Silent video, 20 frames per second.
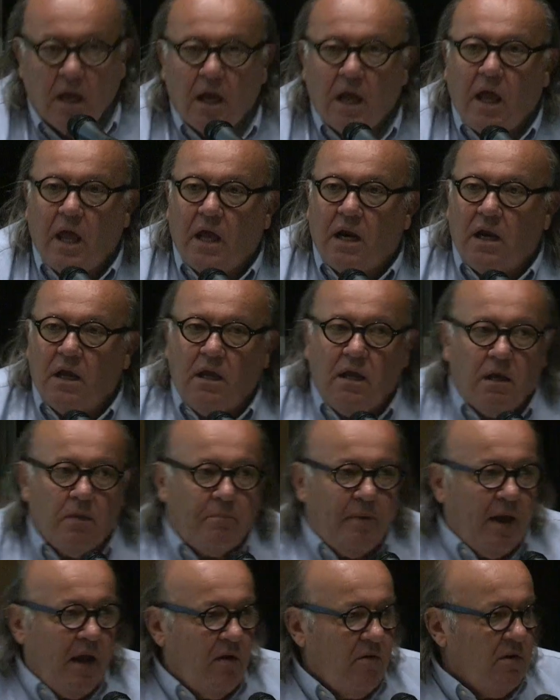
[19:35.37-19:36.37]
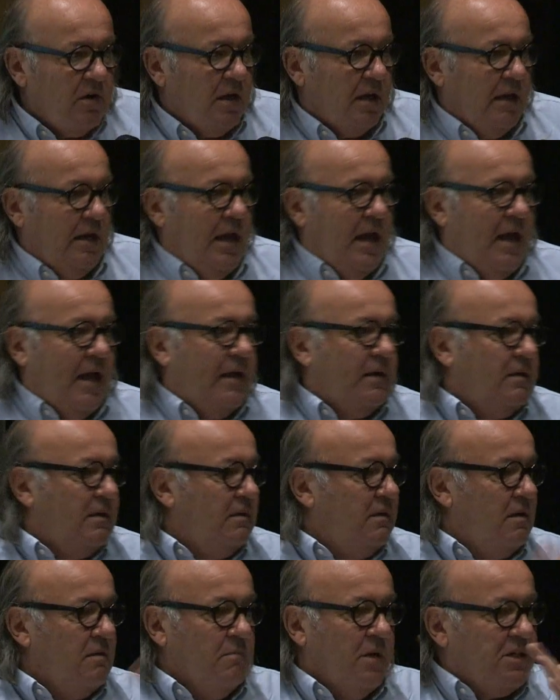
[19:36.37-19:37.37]
And he apparently had,
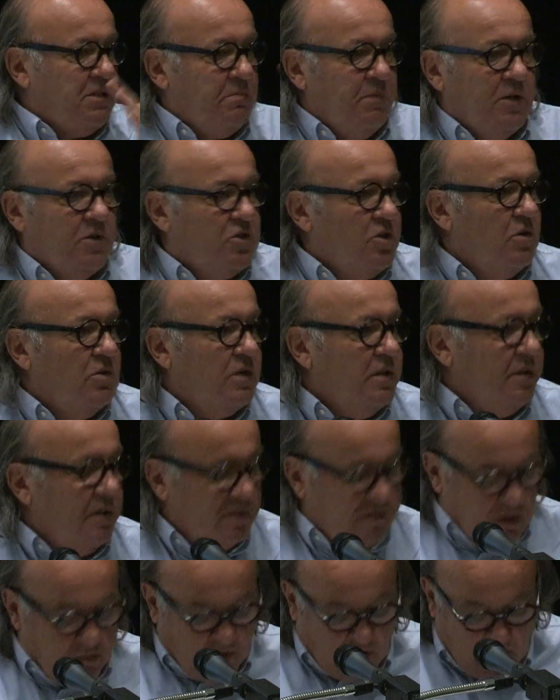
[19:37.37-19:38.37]
there must be a joke in there somewhere,